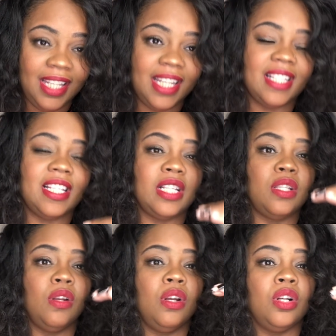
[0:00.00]
gets
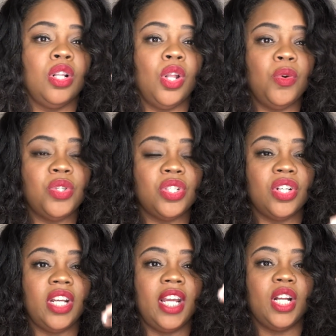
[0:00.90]
us
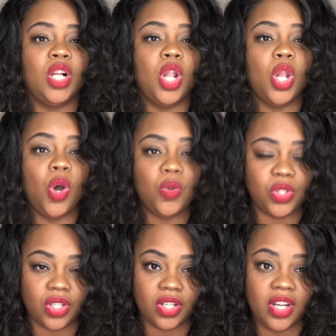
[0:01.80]
closer and
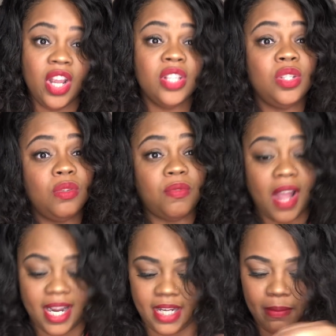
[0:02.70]
closer to
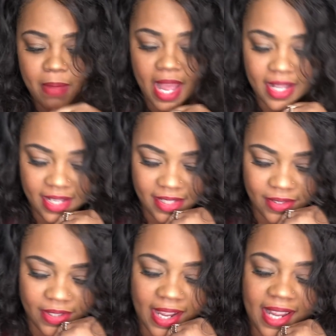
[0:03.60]
finding balance,
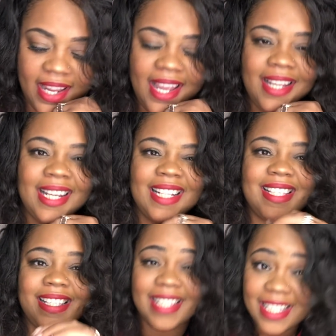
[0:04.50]
okay?
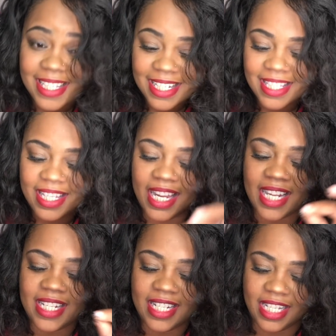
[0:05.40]
Consistency
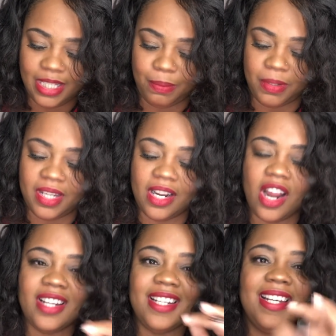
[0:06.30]
and discipline
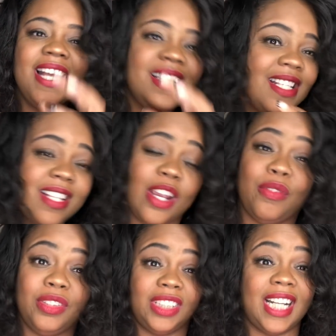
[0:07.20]
are necessary
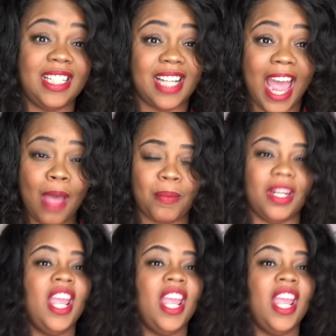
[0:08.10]
for change to happen.